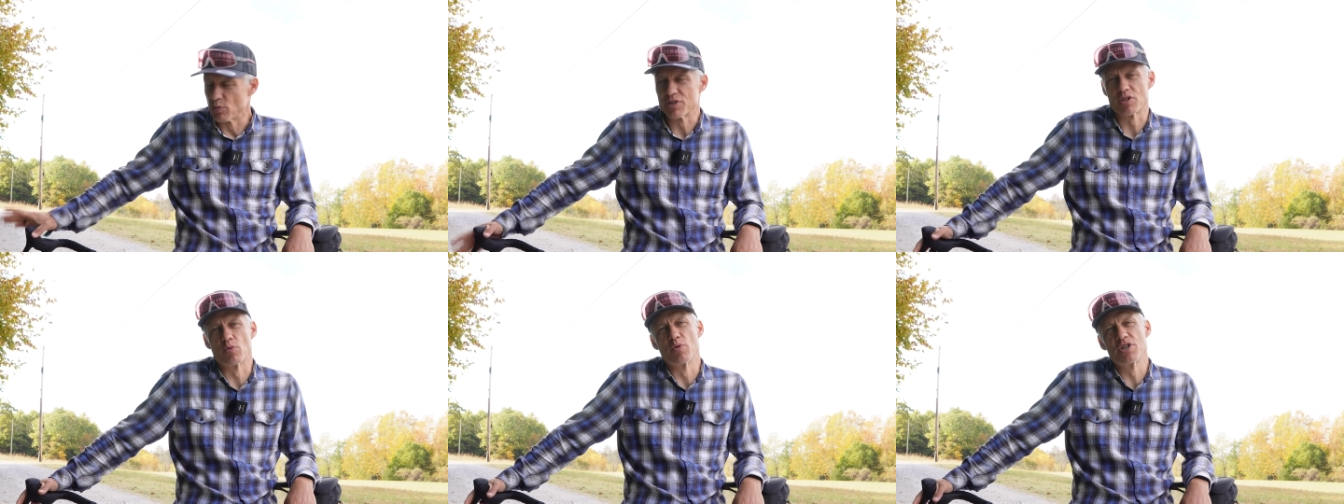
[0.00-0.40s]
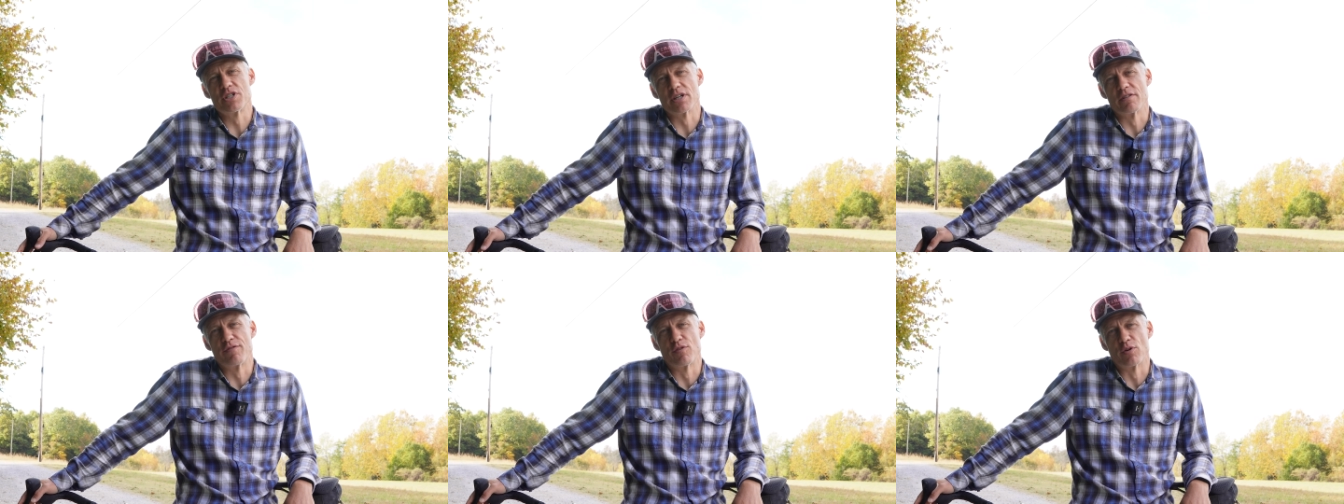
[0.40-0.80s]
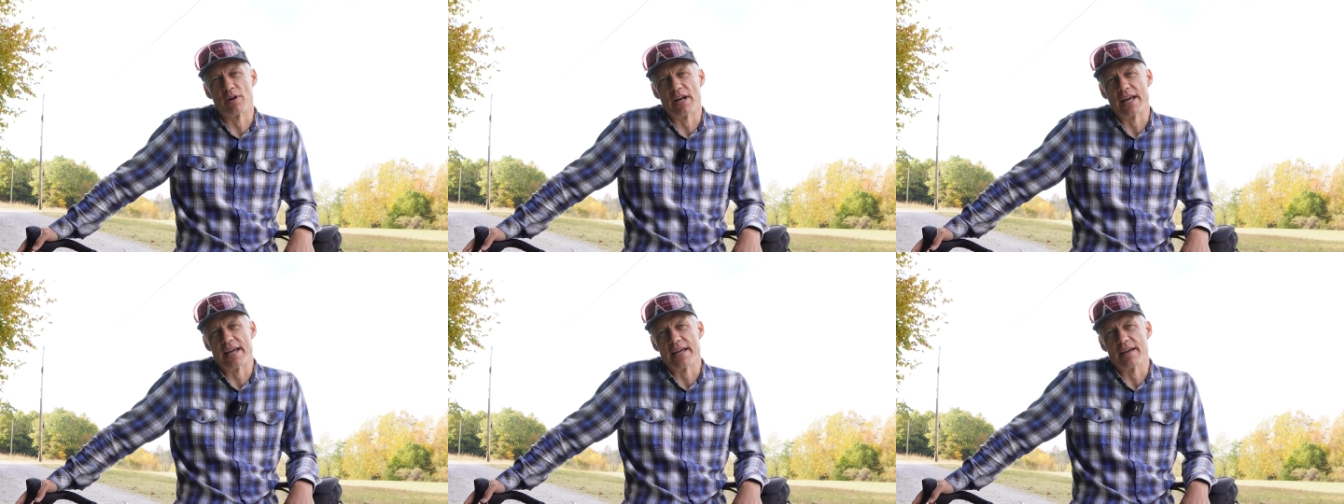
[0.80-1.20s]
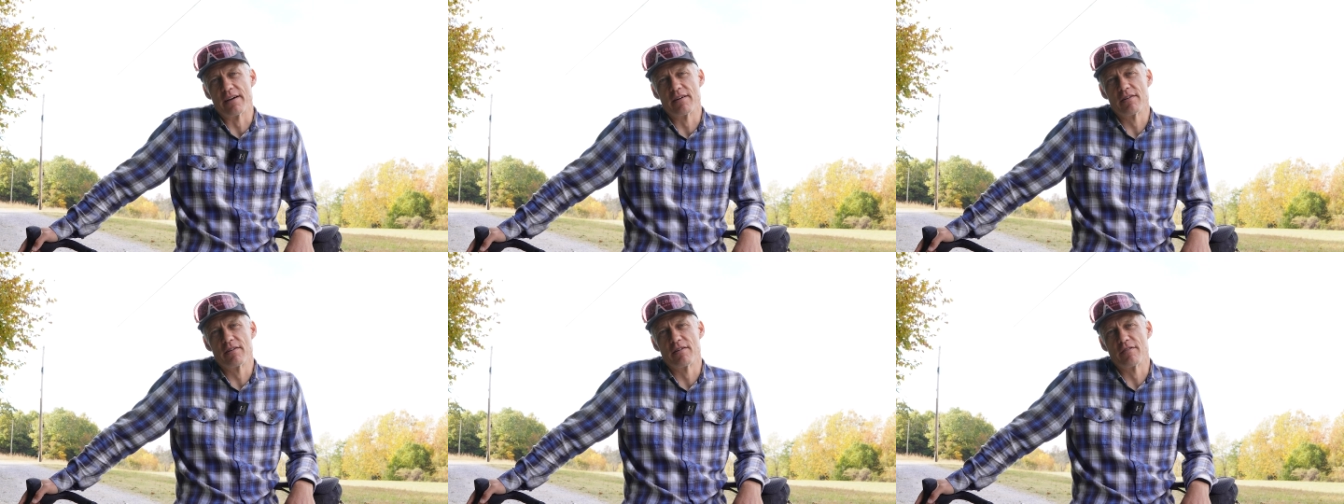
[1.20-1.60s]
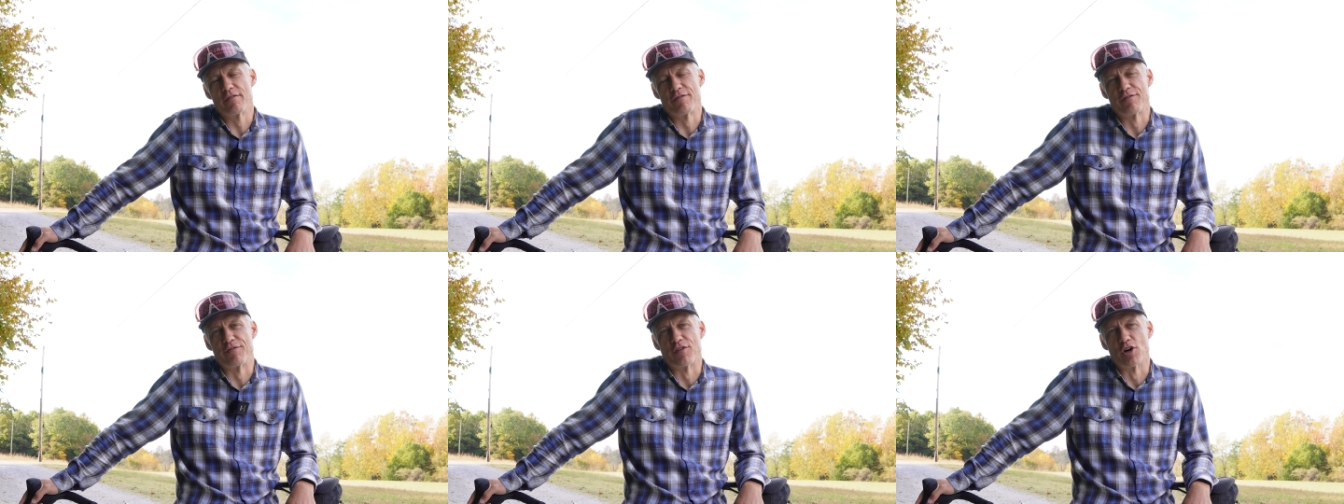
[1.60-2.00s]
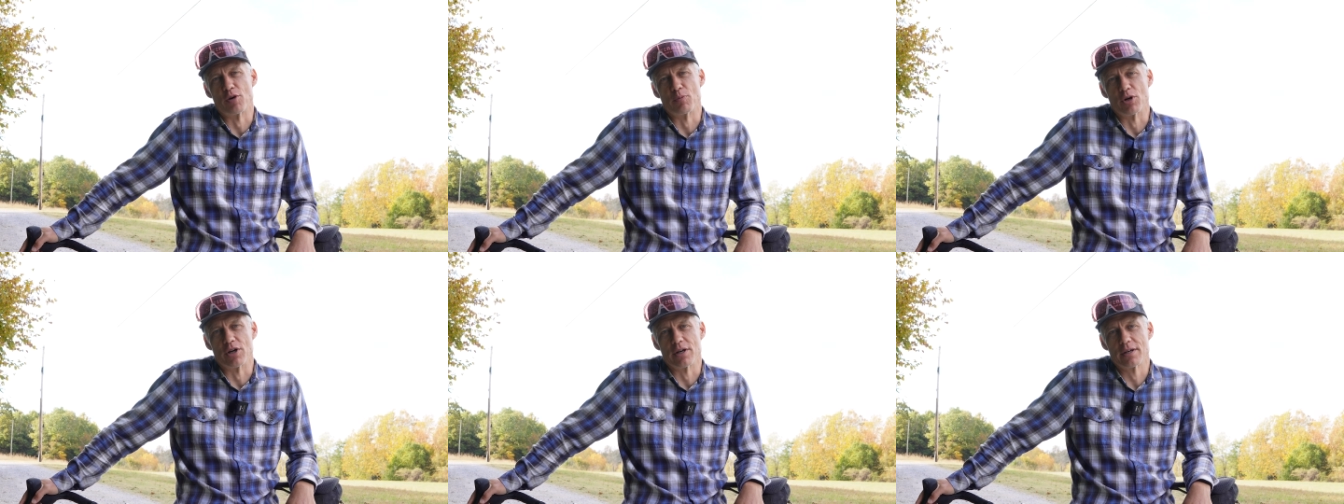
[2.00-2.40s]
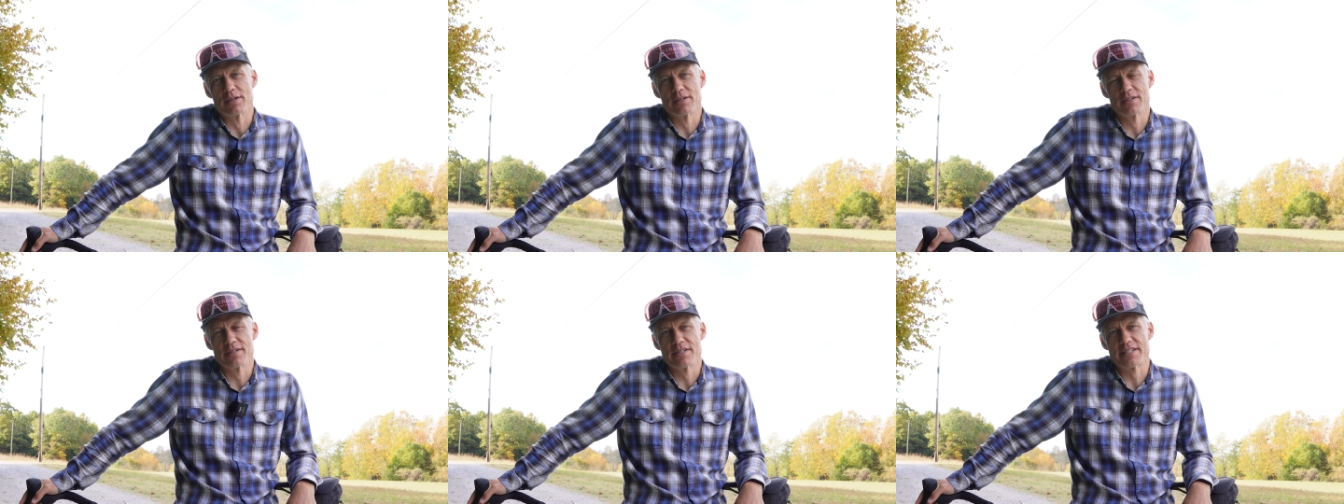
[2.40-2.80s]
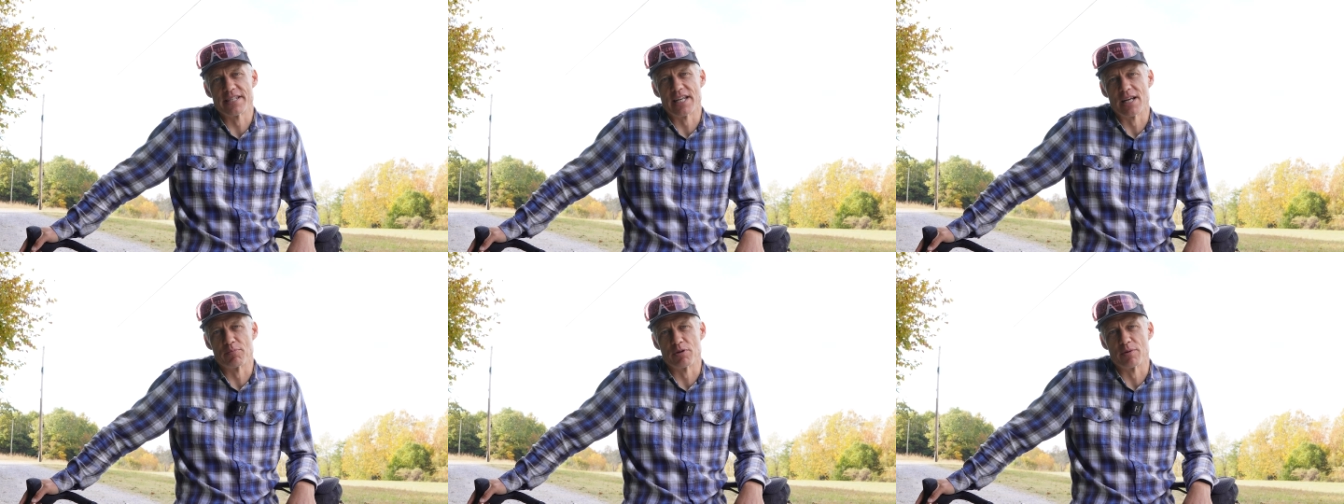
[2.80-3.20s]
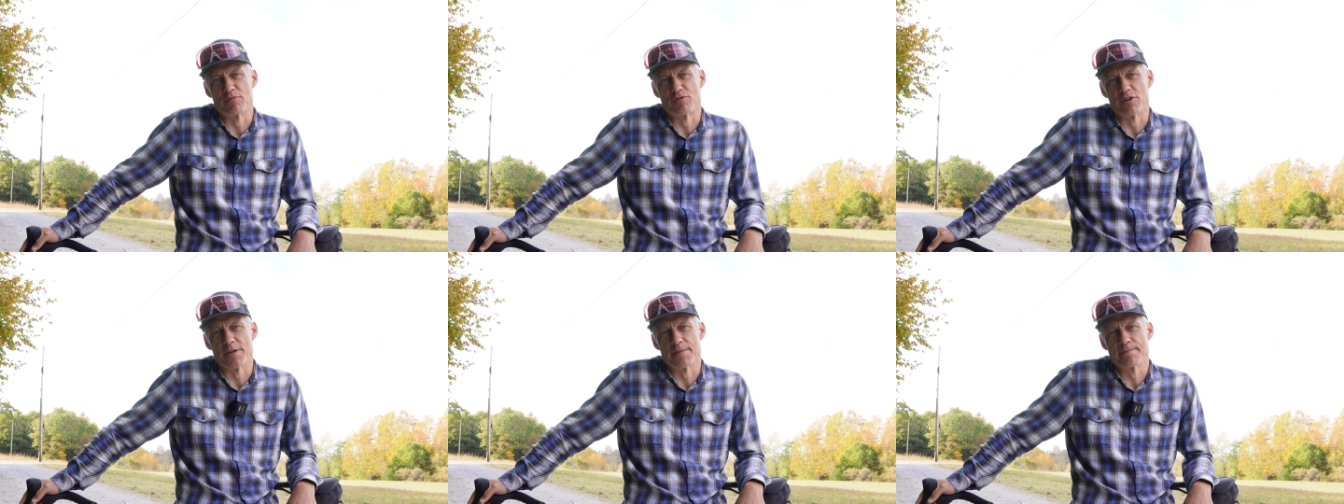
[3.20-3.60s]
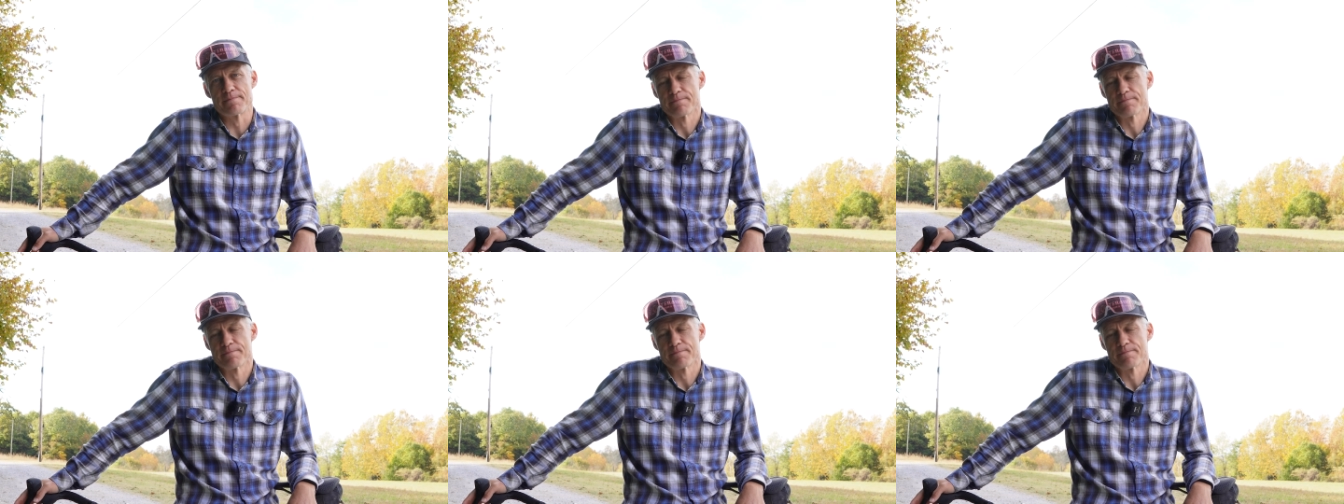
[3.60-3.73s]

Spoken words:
wasn't wishing for a firmer setup up front.